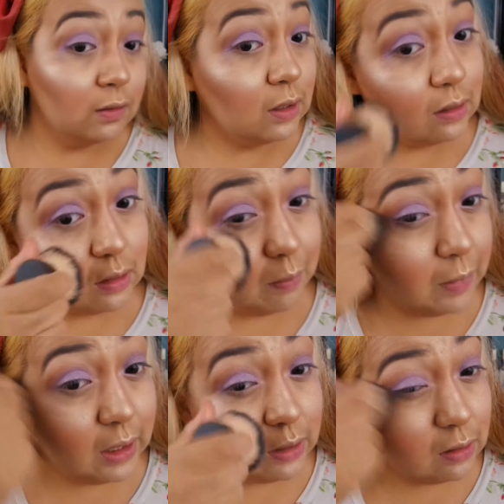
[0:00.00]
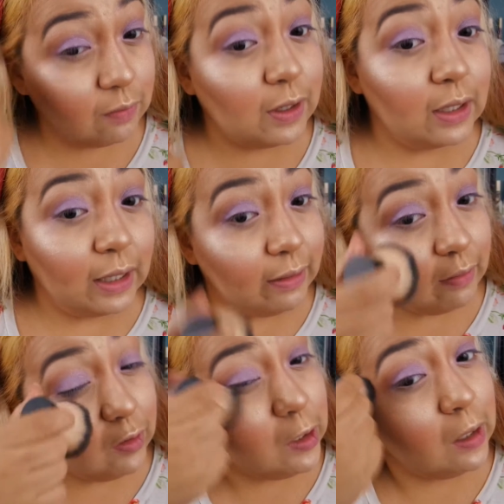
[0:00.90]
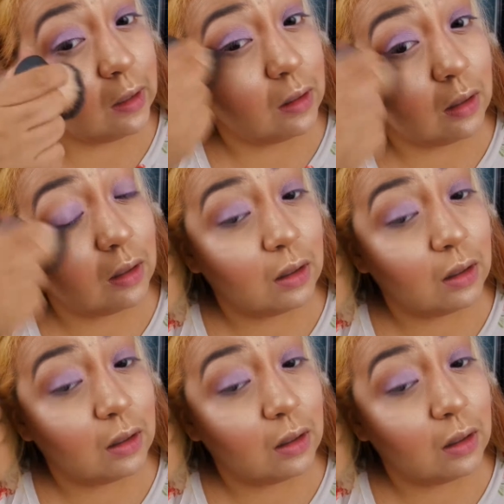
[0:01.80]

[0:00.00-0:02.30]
Got some major fallout over here.